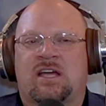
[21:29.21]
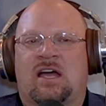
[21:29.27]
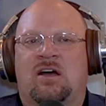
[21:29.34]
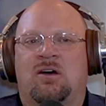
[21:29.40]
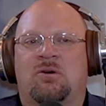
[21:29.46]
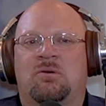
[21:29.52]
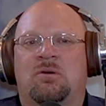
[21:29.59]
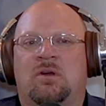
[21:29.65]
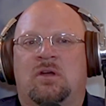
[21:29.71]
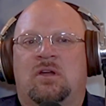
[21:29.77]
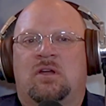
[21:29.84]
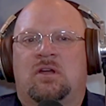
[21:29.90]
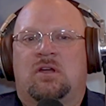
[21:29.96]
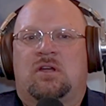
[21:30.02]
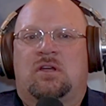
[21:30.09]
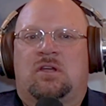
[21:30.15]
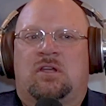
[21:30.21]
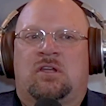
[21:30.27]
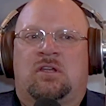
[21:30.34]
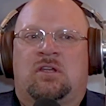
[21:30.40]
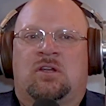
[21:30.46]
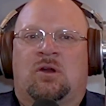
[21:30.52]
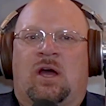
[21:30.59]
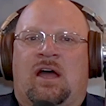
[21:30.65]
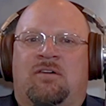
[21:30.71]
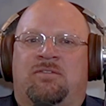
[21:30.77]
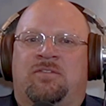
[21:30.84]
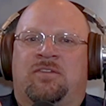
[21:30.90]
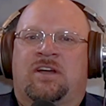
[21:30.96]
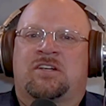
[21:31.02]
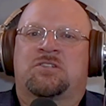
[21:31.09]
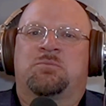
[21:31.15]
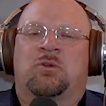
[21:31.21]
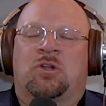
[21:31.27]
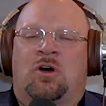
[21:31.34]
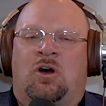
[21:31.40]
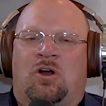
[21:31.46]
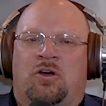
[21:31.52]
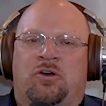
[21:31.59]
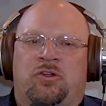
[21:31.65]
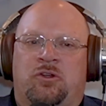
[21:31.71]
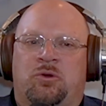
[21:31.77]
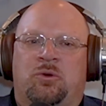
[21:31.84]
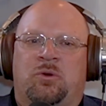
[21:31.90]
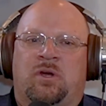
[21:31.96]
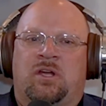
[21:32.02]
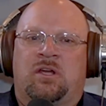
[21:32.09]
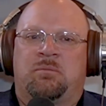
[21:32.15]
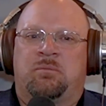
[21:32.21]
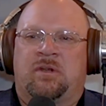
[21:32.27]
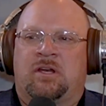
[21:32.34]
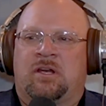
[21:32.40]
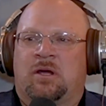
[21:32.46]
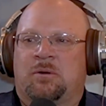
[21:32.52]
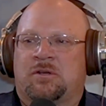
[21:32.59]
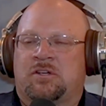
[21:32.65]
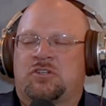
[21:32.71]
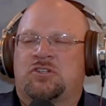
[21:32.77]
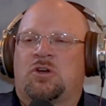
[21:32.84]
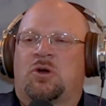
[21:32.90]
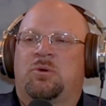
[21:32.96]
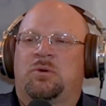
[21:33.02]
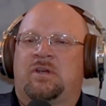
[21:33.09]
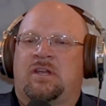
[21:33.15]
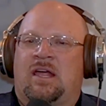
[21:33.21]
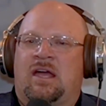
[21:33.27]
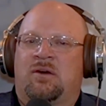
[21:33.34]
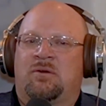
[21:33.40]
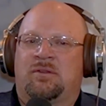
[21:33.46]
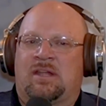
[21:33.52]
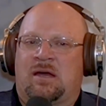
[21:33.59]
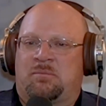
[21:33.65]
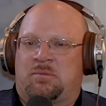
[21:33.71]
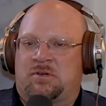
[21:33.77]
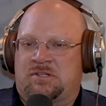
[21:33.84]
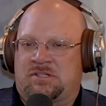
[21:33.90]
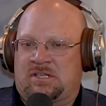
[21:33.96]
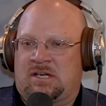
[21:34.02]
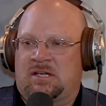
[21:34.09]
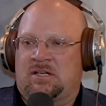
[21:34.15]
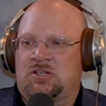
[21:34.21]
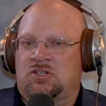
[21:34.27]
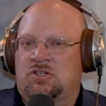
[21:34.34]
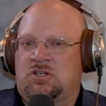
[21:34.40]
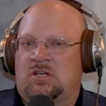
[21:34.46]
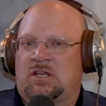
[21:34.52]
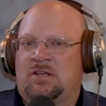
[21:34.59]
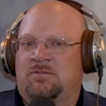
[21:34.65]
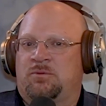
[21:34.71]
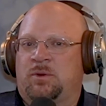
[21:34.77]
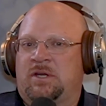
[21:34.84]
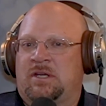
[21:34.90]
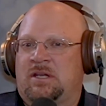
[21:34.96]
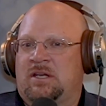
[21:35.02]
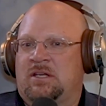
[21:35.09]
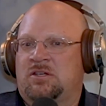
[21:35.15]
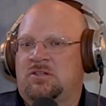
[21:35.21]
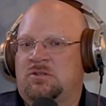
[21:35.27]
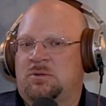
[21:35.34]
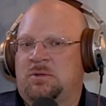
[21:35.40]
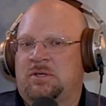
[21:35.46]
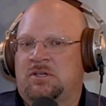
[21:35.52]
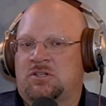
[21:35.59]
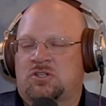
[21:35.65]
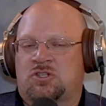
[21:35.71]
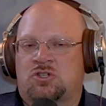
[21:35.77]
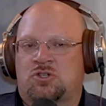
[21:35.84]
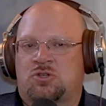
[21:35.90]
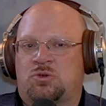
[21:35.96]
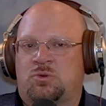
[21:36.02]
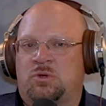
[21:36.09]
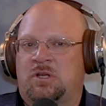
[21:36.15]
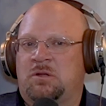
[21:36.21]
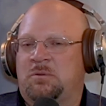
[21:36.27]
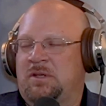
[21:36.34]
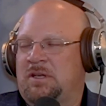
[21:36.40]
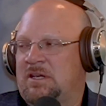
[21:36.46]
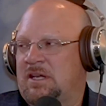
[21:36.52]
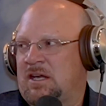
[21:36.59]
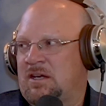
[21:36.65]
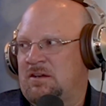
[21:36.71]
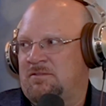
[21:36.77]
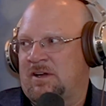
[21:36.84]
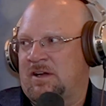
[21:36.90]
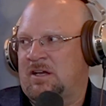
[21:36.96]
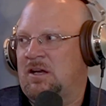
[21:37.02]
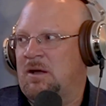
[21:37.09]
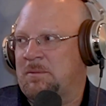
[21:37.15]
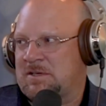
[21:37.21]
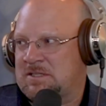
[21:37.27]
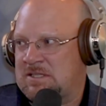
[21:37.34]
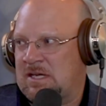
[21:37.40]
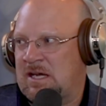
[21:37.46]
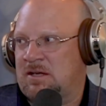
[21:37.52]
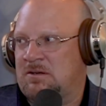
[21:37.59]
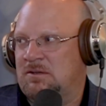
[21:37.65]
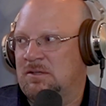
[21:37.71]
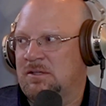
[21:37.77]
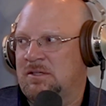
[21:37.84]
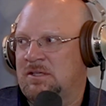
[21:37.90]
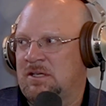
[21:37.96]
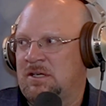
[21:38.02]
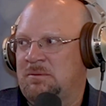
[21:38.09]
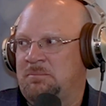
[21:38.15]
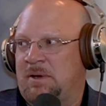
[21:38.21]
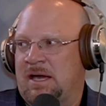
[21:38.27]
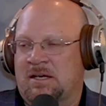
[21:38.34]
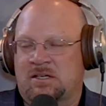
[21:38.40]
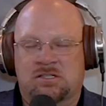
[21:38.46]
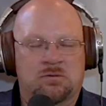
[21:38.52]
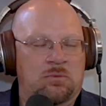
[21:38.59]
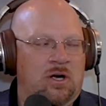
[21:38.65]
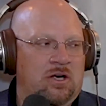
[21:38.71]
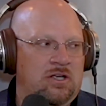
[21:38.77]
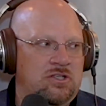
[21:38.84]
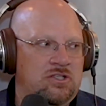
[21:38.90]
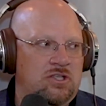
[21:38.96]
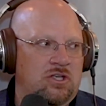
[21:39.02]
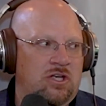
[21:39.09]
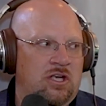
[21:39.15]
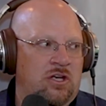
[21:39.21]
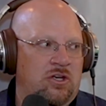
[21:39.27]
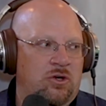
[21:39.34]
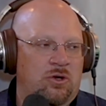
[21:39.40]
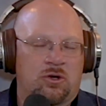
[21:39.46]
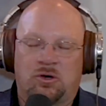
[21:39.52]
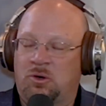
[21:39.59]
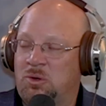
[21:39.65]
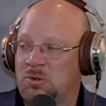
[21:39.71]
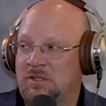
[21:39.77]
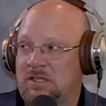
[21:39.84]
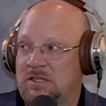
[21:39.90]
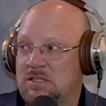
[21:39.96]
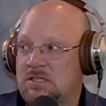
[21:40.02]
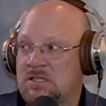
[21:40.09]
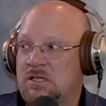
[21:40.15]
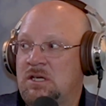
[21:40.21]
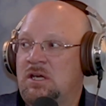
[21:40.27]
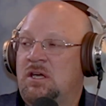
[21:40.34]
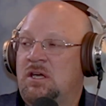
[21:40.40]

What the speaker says: How flexible are you in being able to tone down that percentage if we get into an extremely negative economic cycle that impacts the markets and your holdings?